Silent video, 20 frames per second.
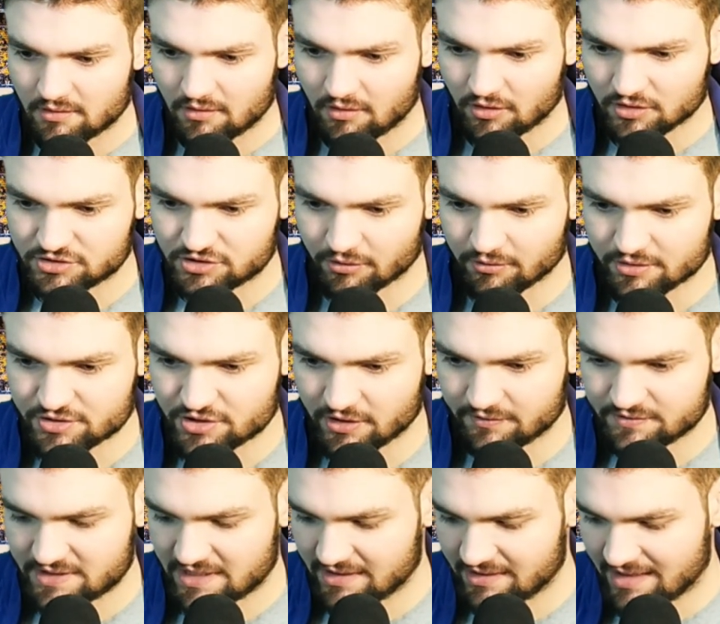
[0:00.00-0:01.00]
All-Star
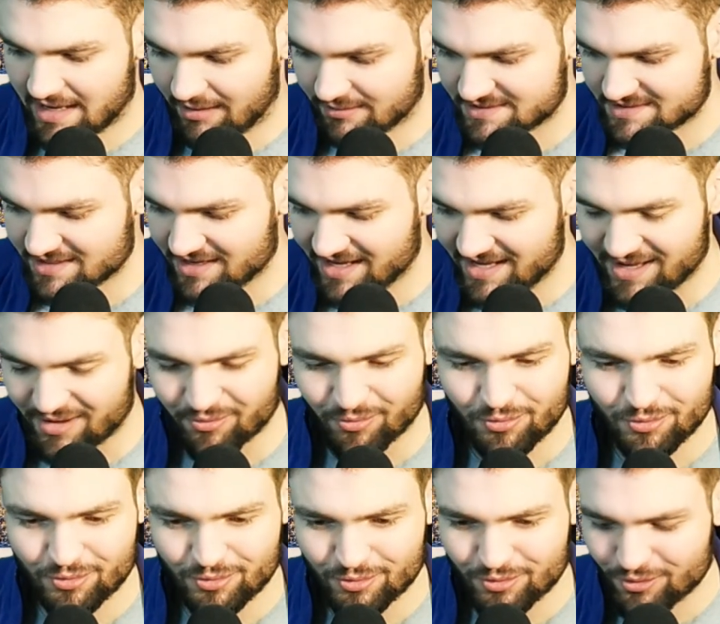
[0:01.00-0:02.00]
Reserves getting announced tonight?
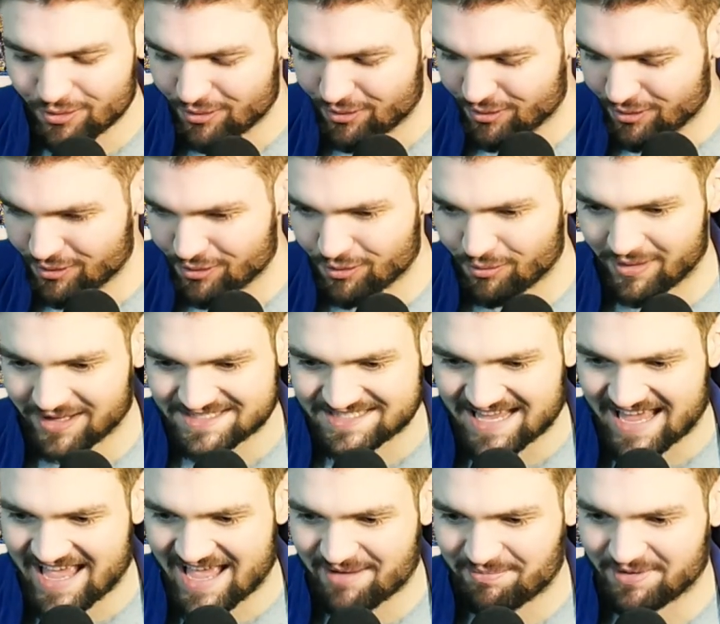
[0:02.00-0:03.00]
Ooh, when's
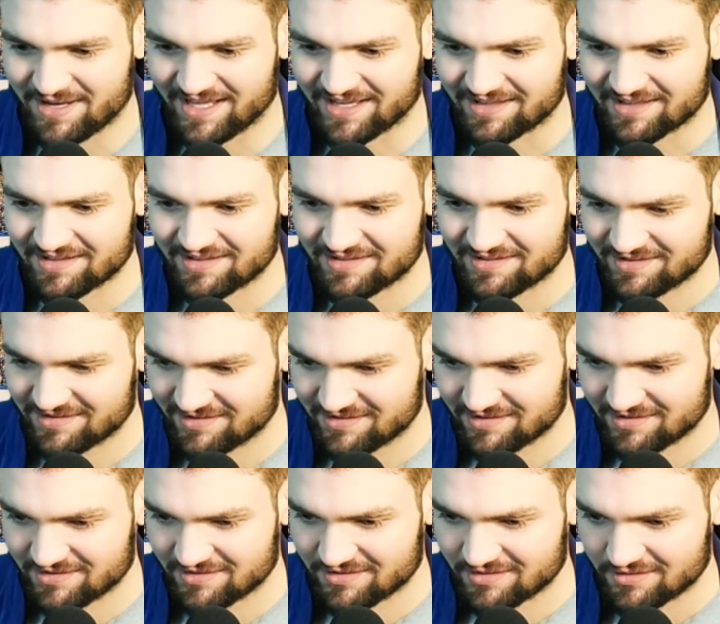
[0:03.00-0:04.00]
that happening?
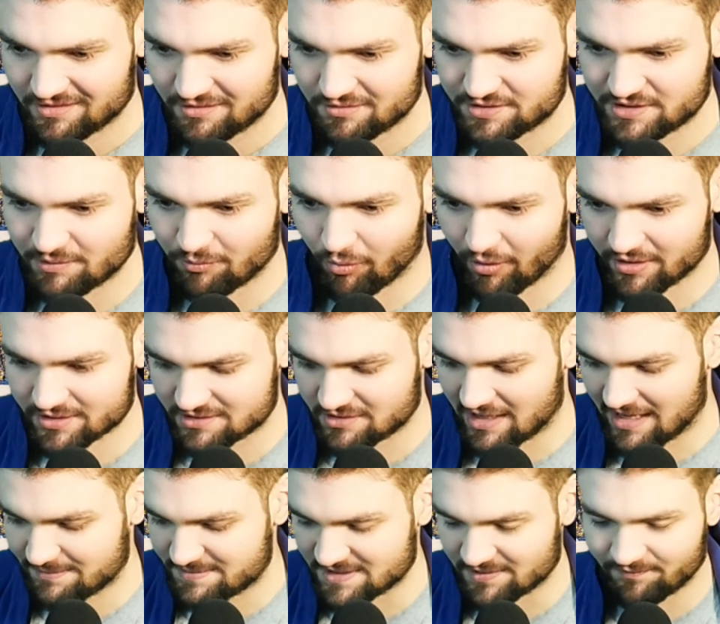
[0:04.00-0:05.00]
You seen Warriors
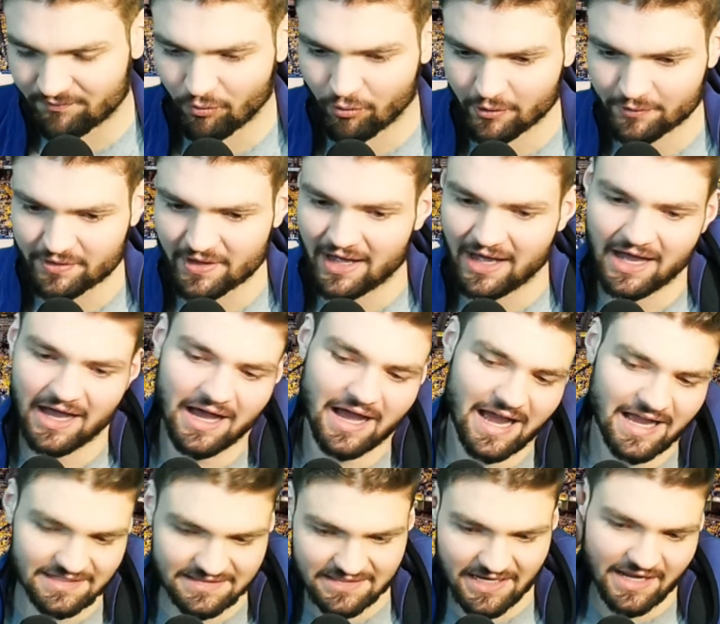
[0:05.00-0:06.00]
collapse in the fourth?
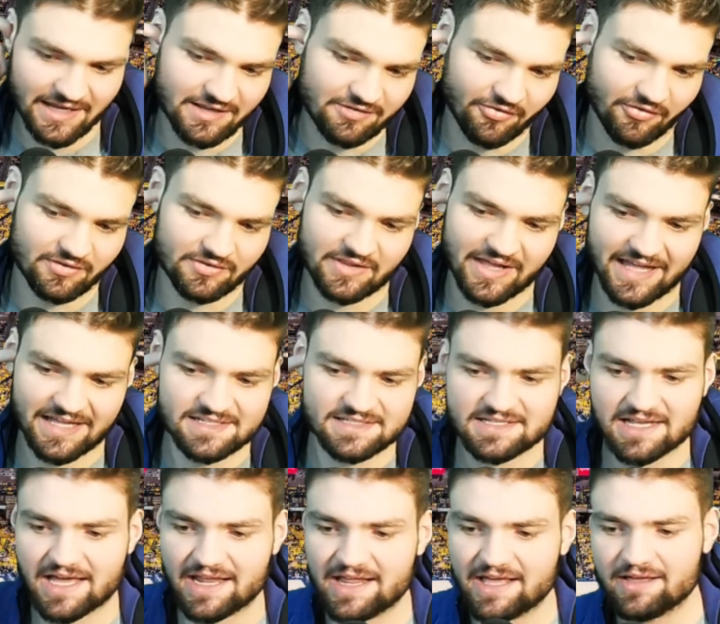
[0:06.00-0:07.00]
I
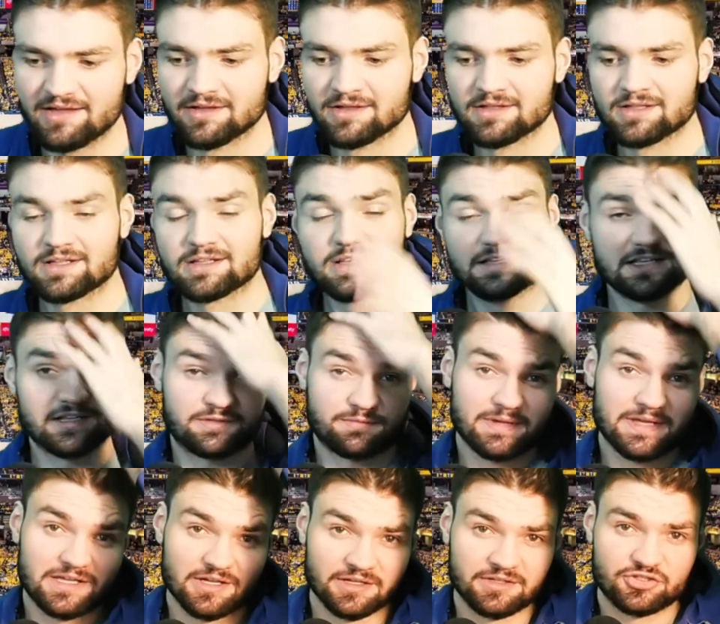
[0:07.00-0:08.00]
glanced at it. Since
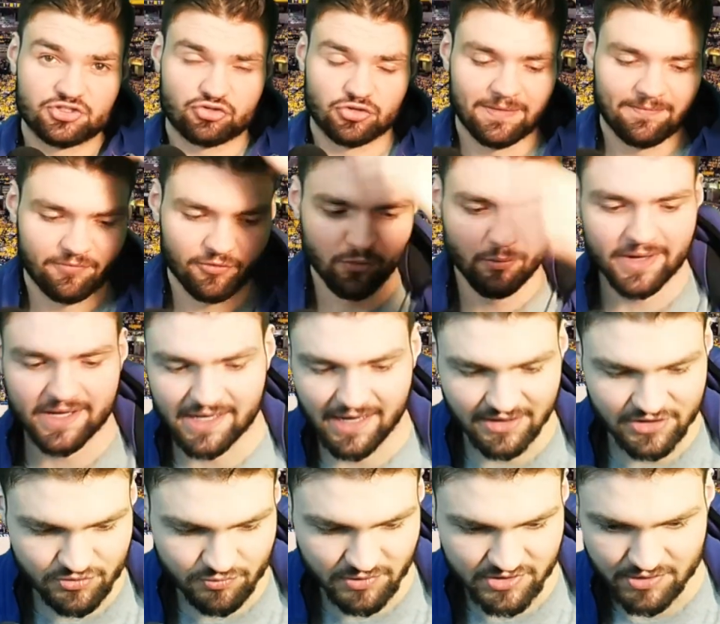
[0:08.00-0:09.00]
we couldn't stream for a week,
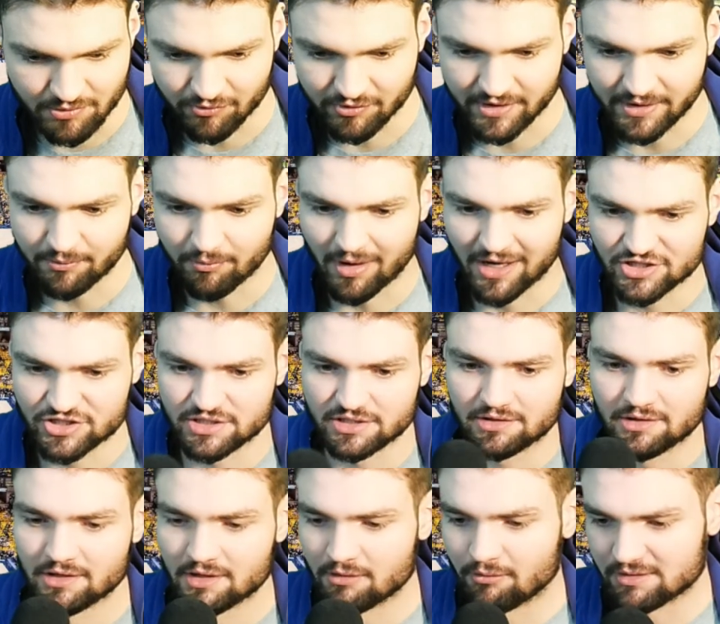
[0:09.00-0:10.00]
I just wasn't really
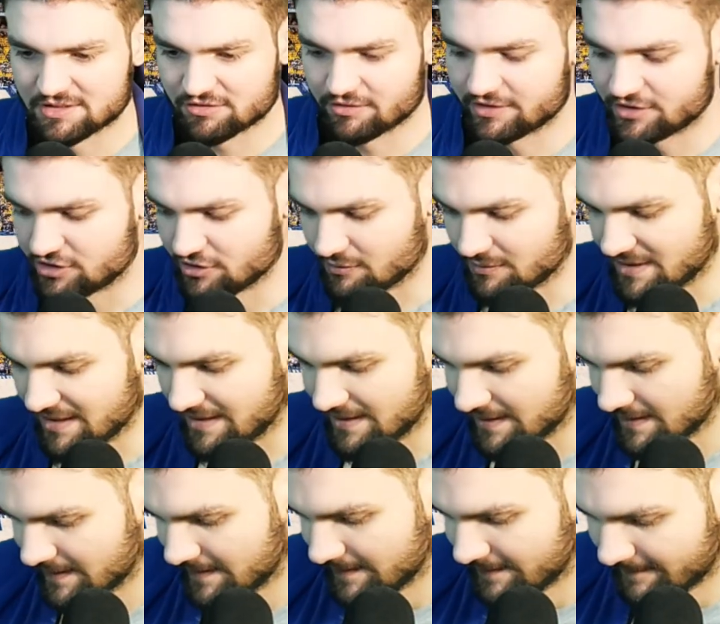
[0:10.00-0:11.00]
watching. Wasn't really tuned
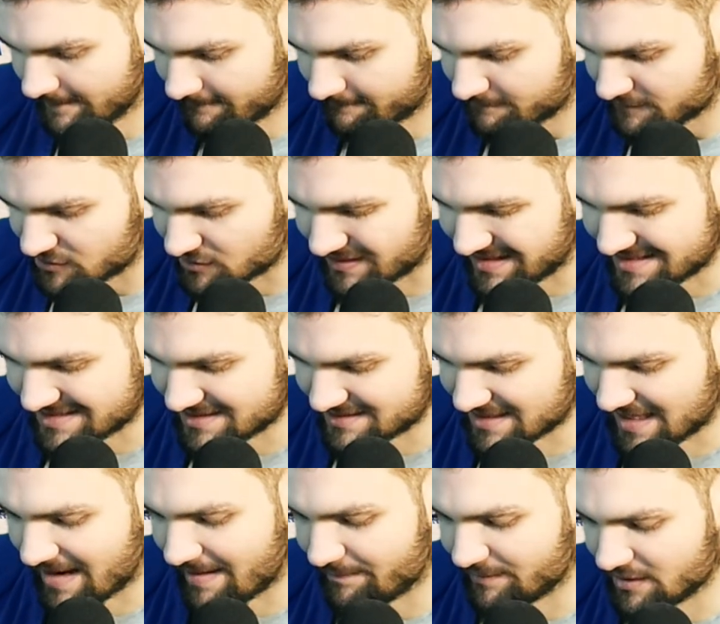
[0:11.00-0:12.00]
in. Took it as a
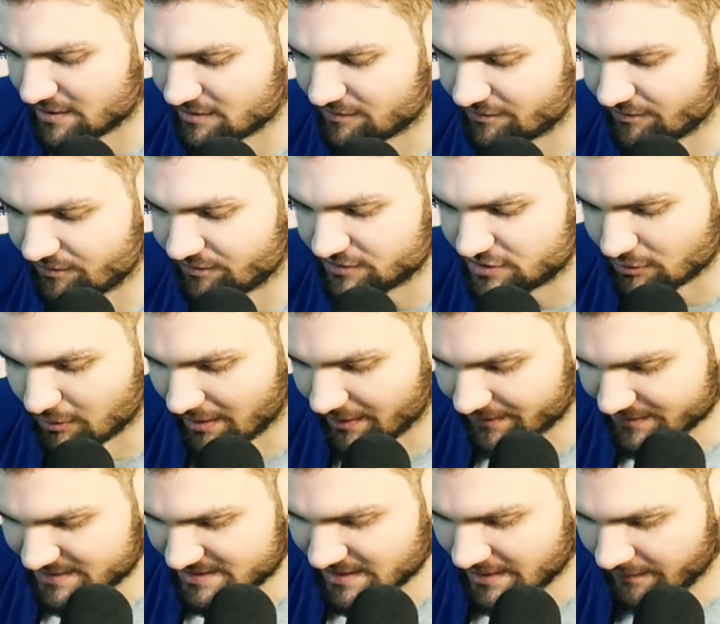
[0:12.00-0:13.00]
time to do
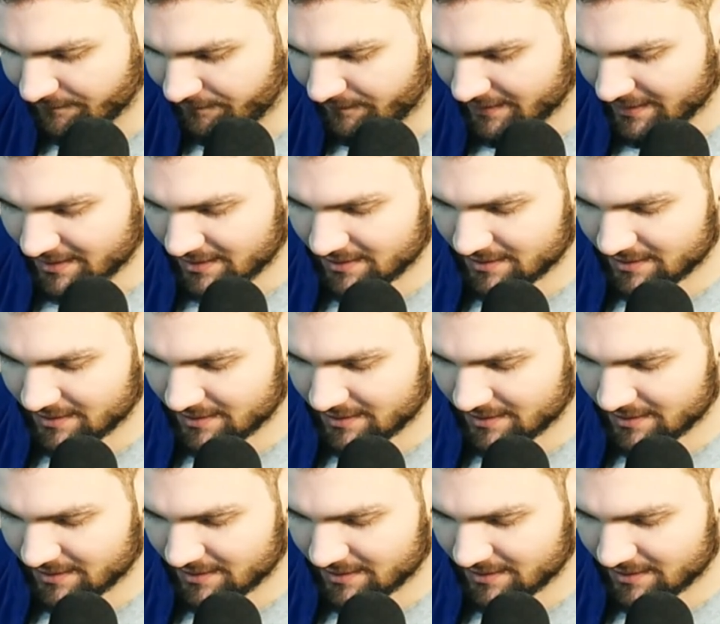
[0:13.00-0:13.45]
other stuff.